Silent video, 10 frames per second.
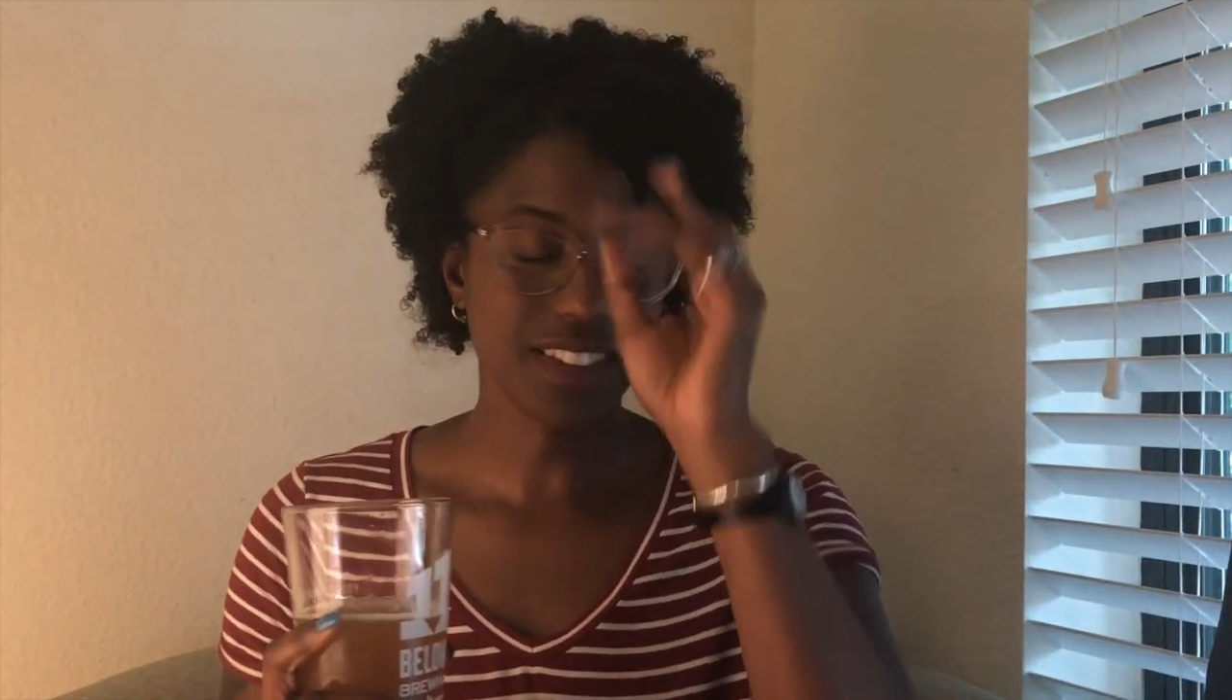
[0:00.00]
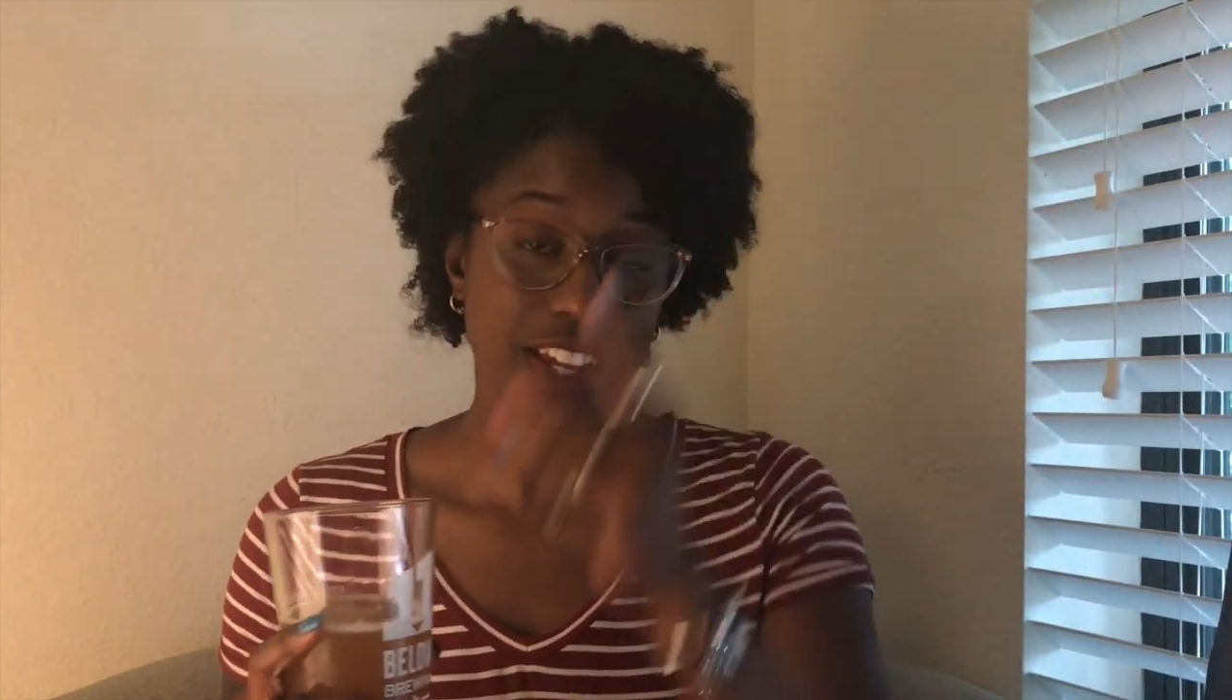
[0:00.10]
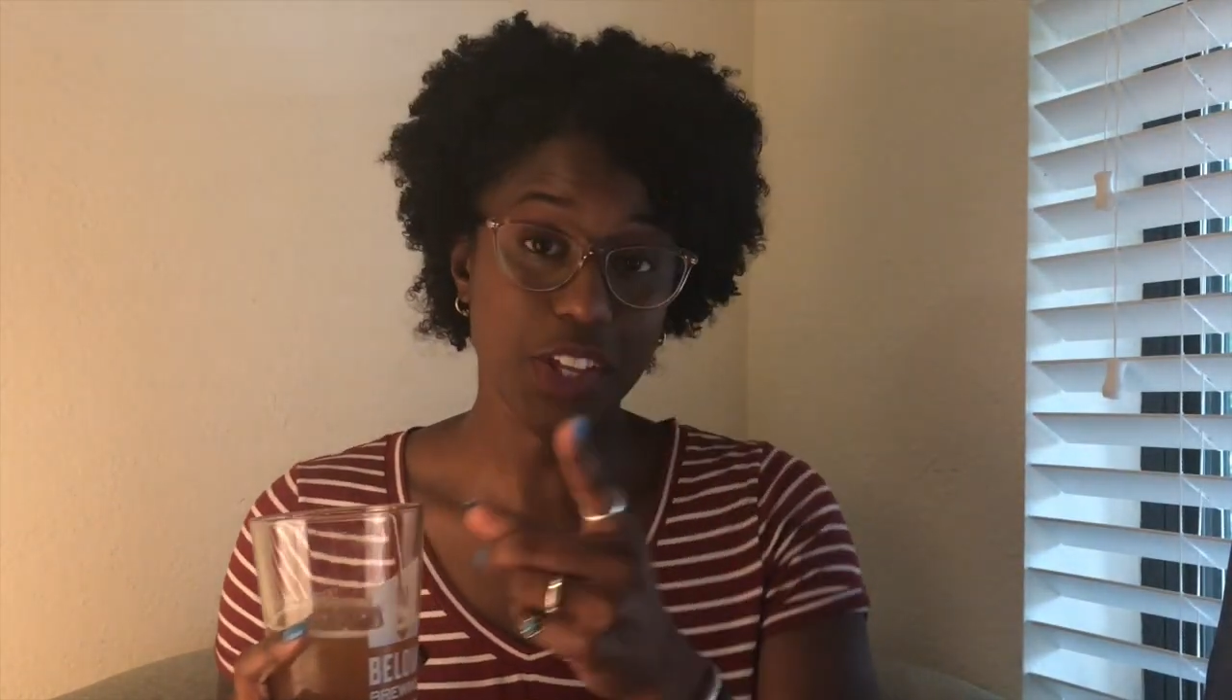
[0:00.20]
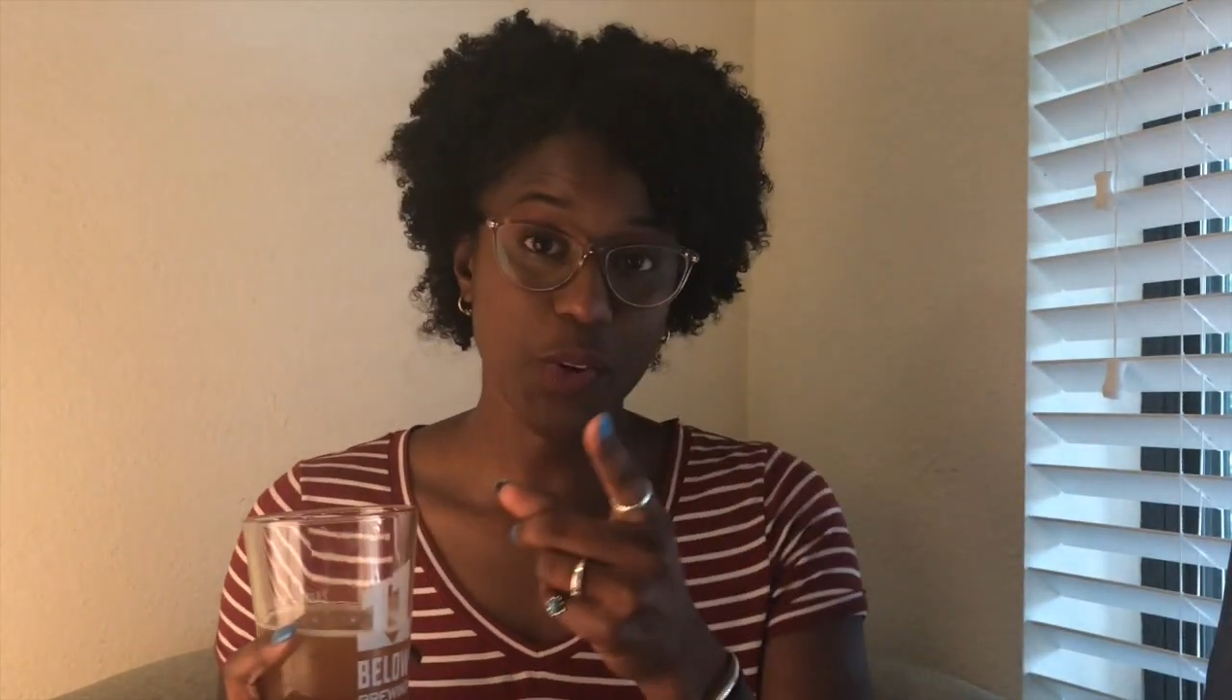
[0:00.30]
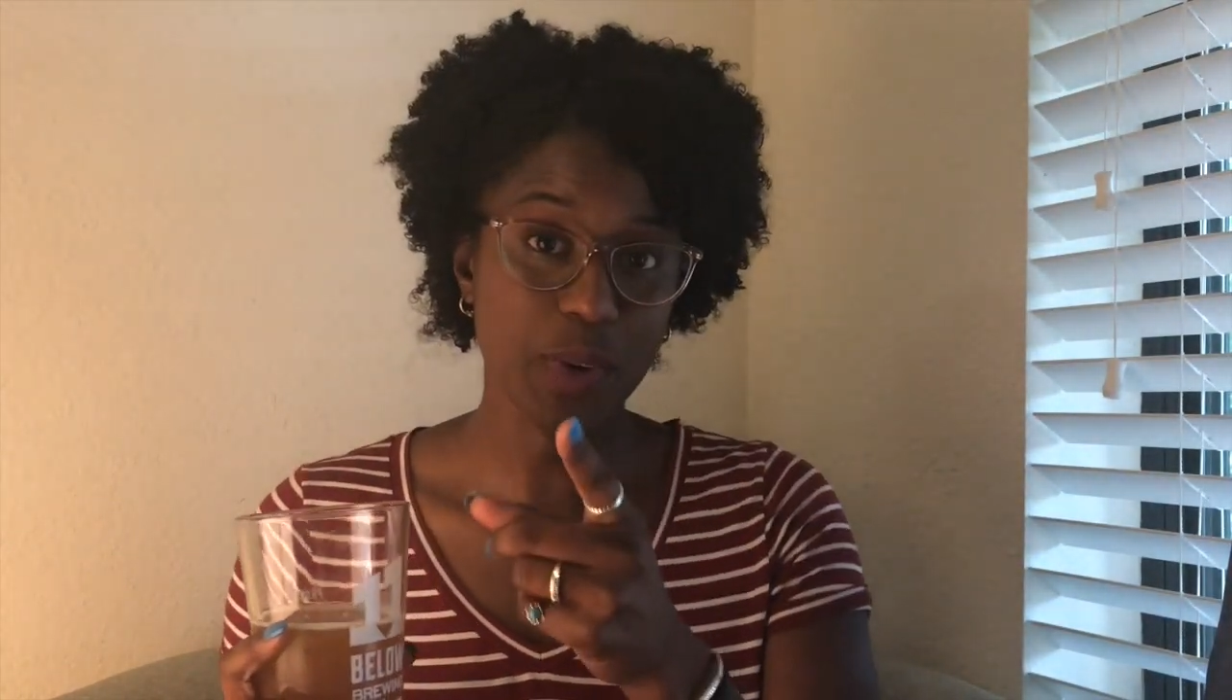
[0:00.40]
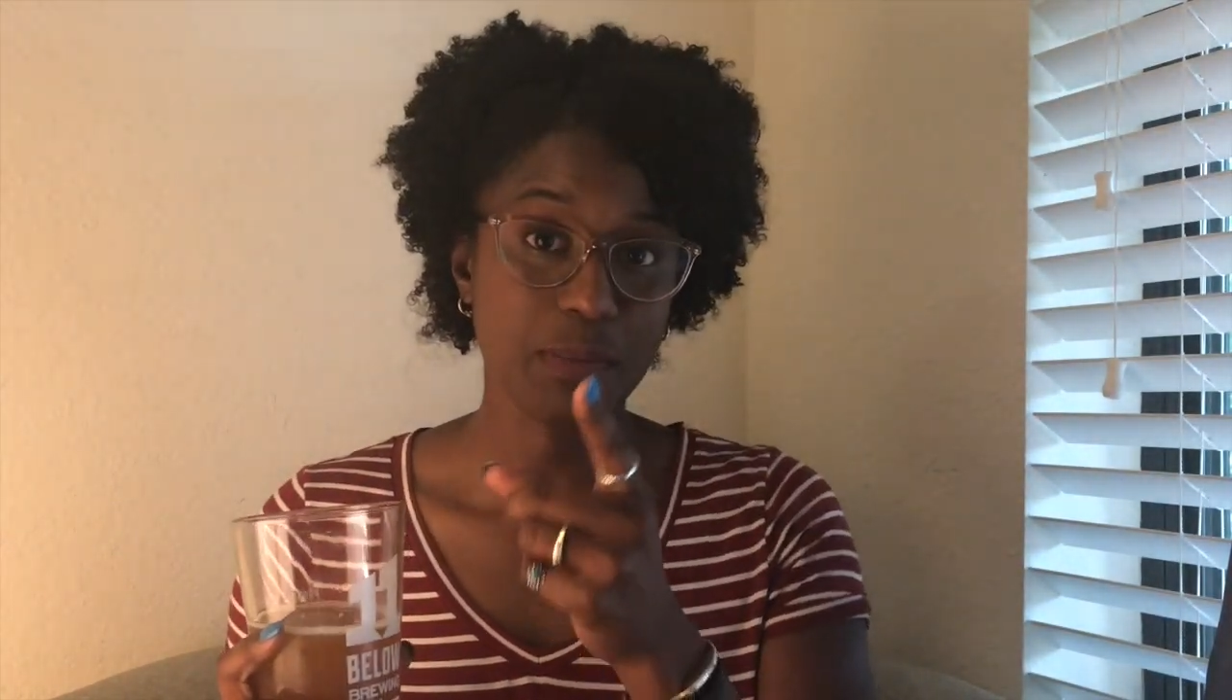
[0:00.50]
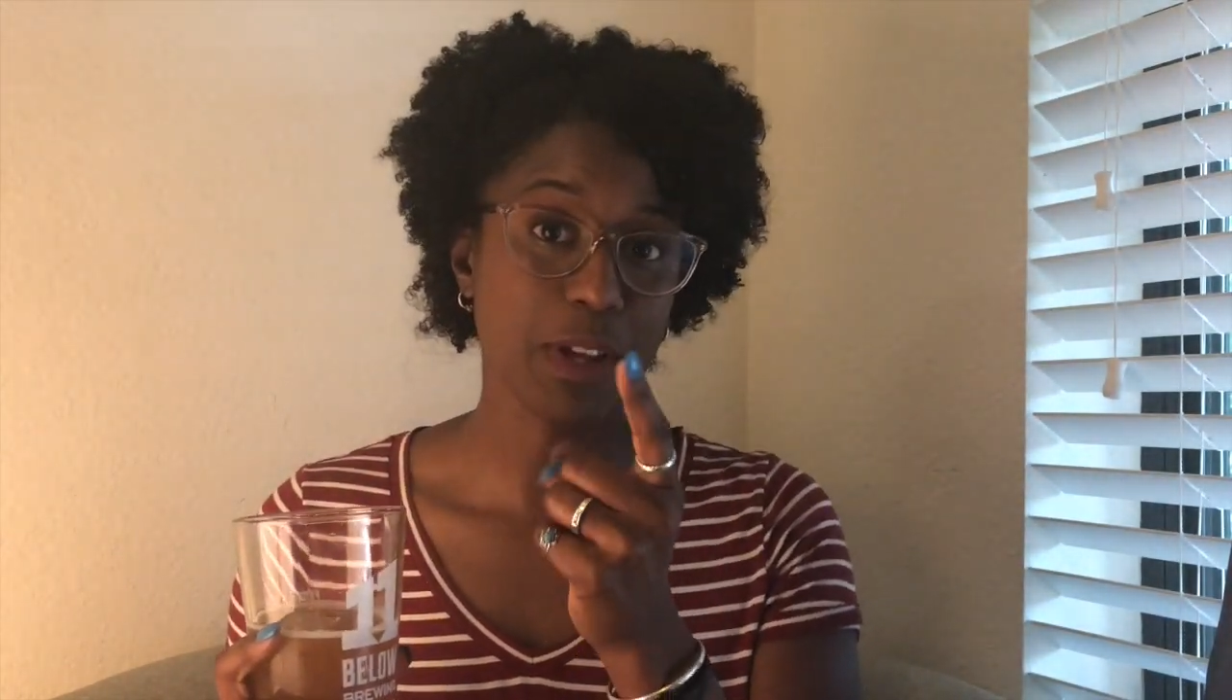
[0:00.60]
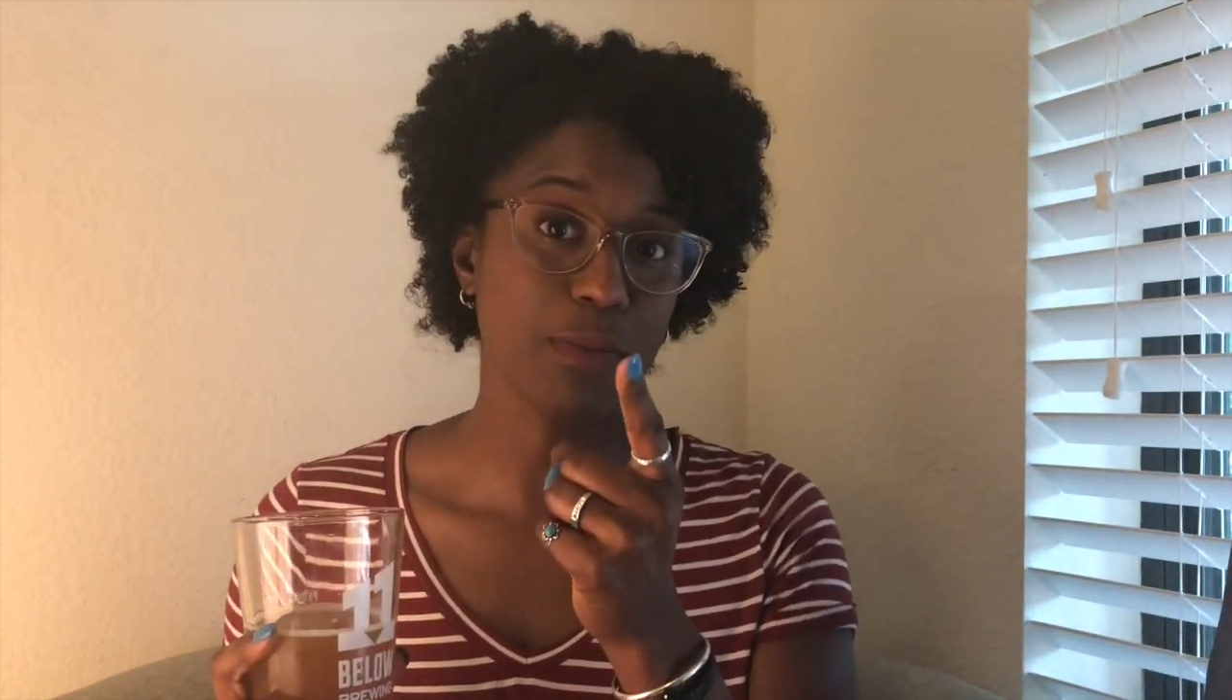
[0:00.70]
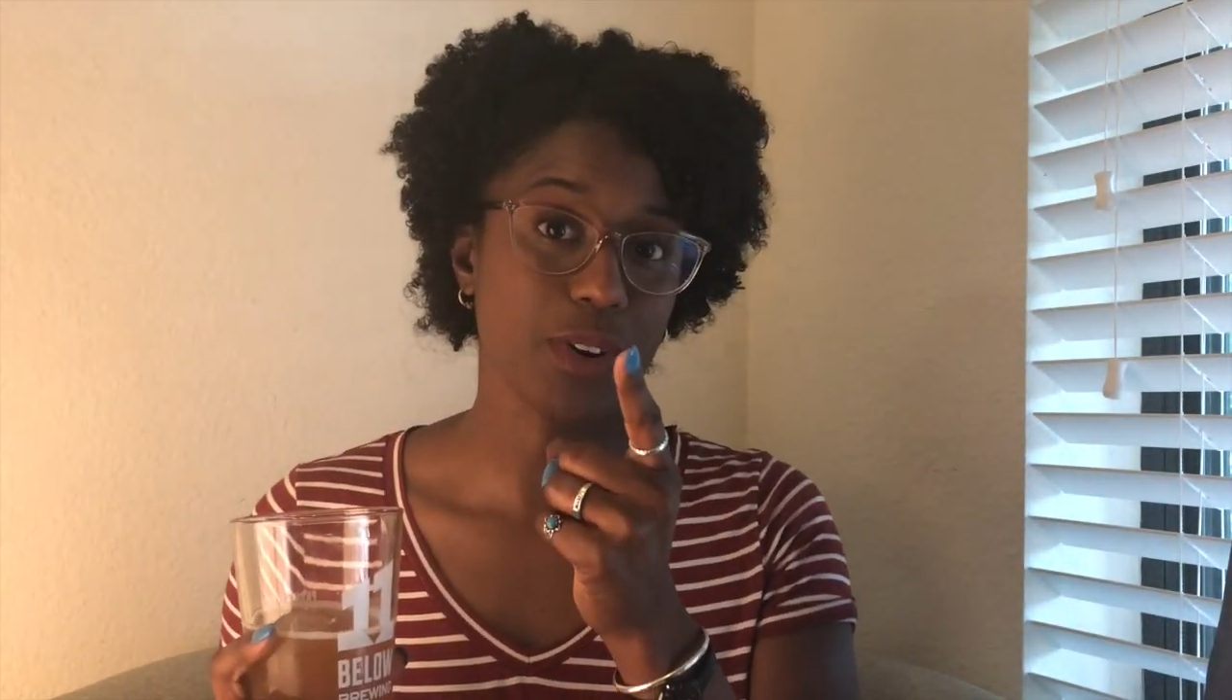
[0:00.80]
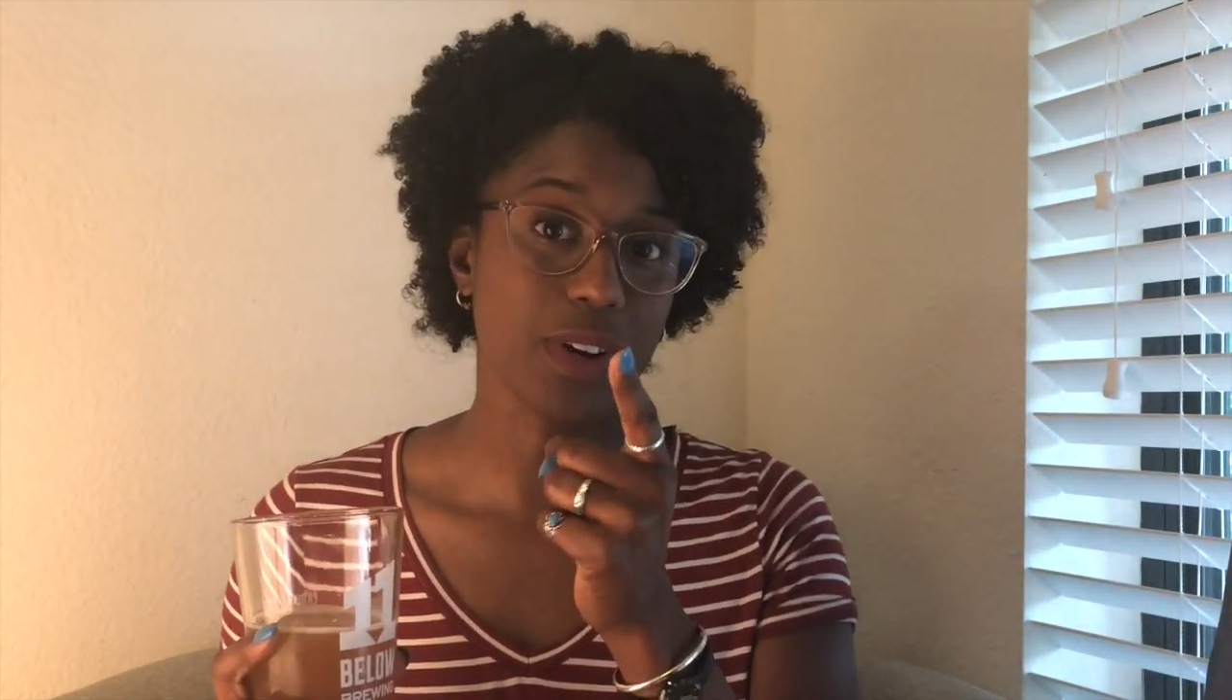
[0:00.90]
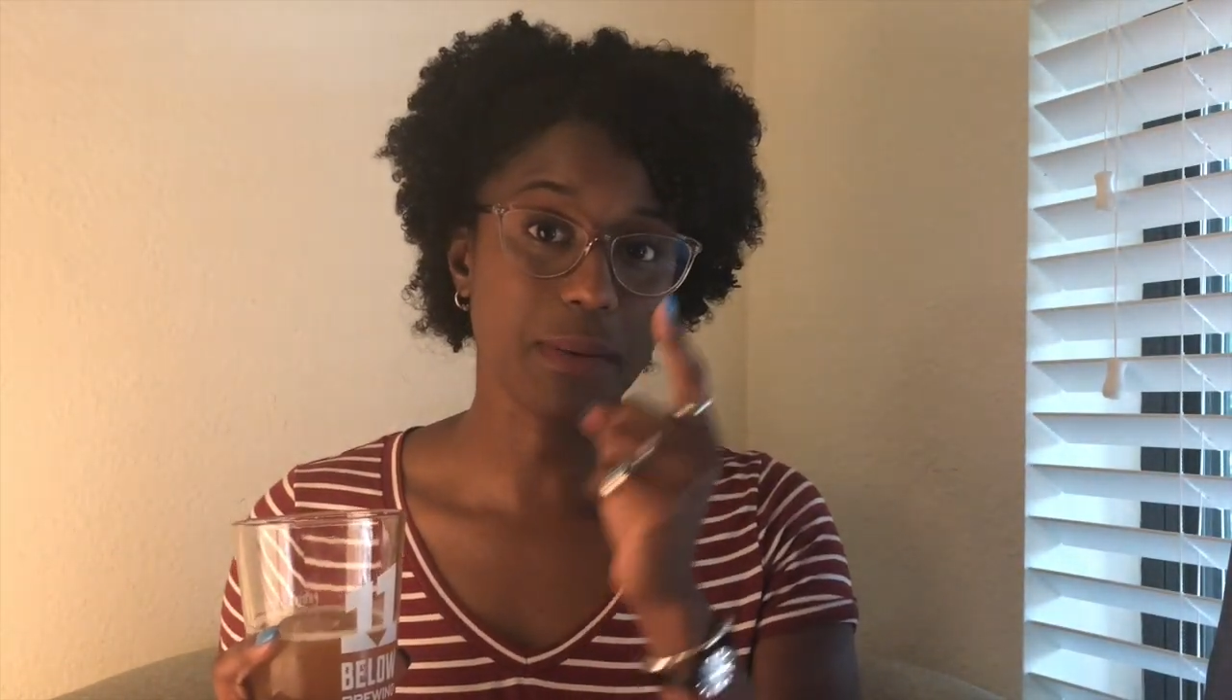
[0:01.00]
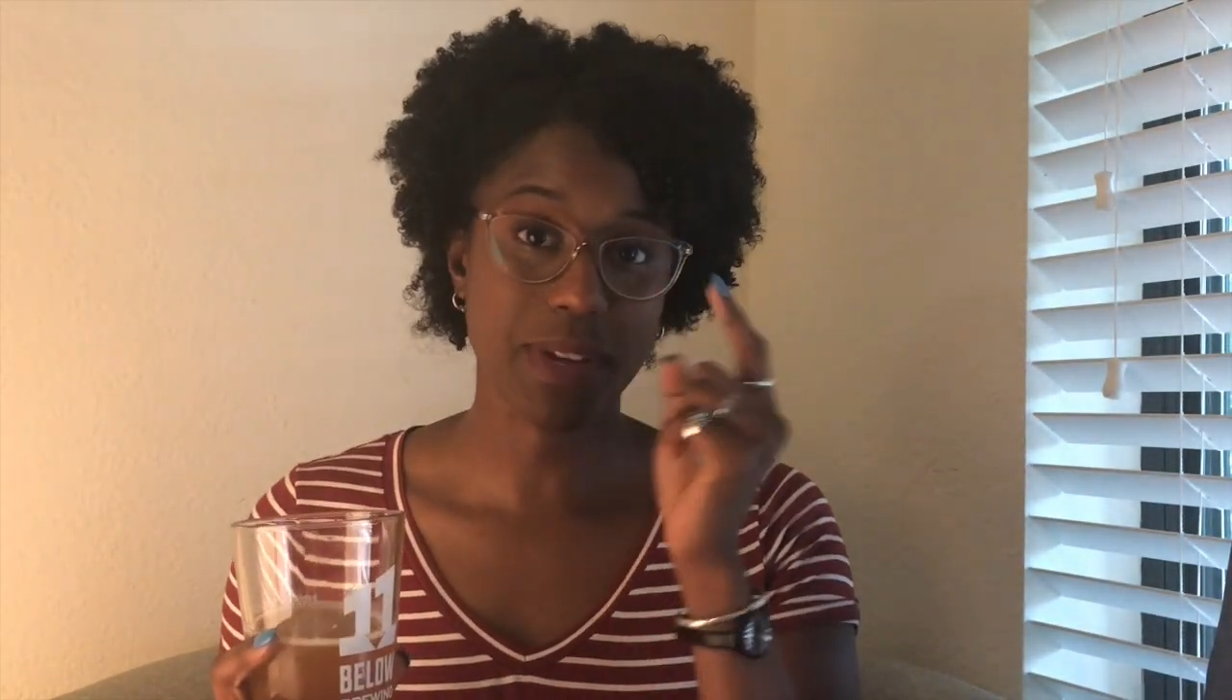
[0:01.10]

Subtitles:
Thank you, Windmill Brewing,